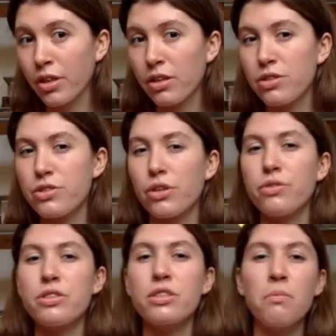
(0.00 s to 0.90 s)
So
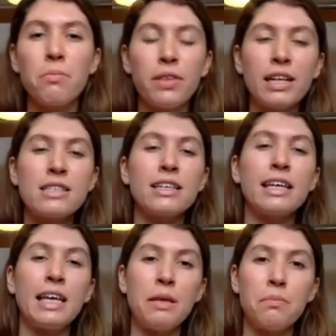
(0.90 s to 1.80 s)
something to
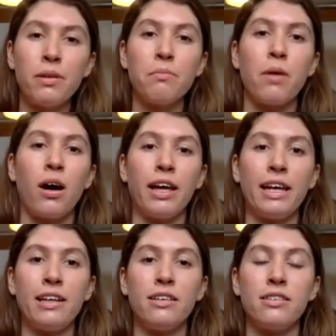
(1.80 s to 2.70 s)
keep in
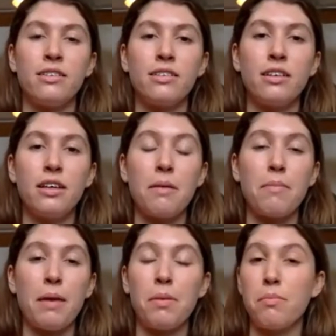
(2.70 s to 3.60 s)
mind,
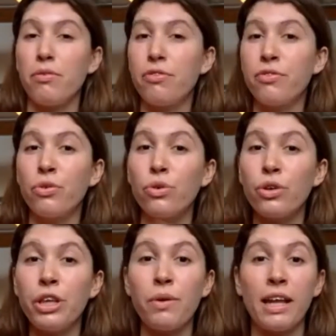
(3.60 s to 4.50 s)
maybe before
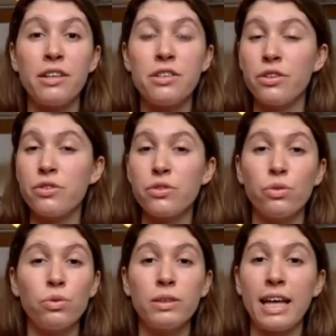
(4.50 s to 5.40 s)
you enter the
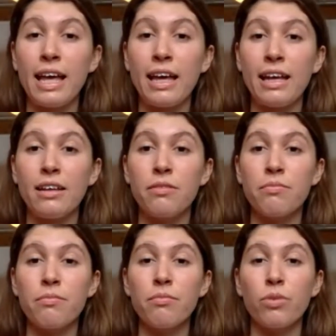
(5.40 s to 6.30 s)
school day
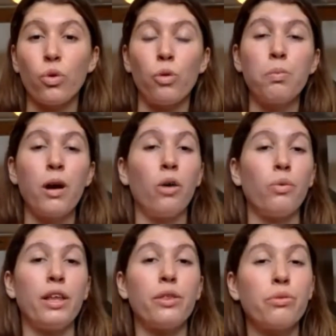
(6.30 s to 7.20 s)
or
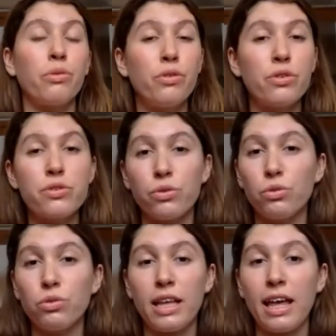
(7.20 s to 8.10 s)
partway through the school
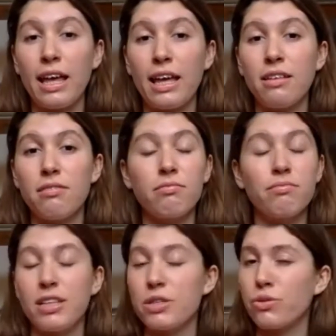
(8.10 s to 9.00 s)
day.
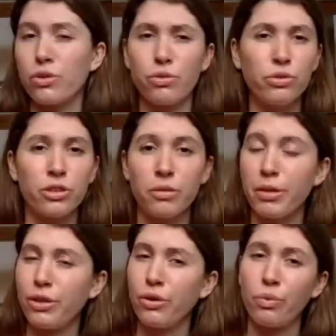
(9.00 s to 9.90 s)
This can also be
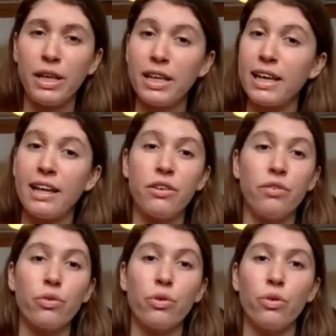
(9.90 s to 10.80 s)
your weekend, of
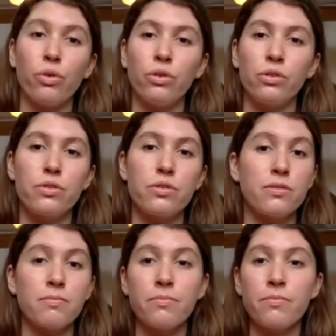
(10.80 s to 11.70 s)
course.
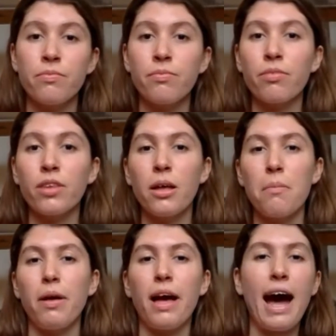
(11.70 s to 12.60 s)

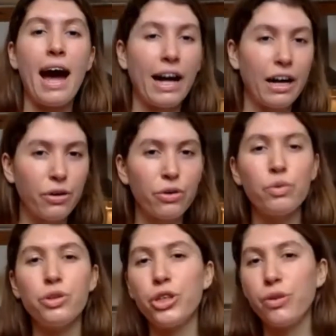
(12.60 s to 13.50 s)
But how
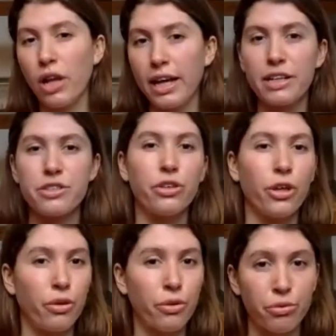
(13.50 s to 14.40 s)
would you like to
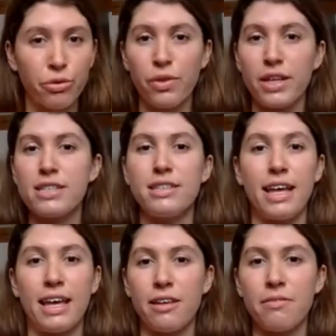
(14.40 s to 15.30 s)
go through this day?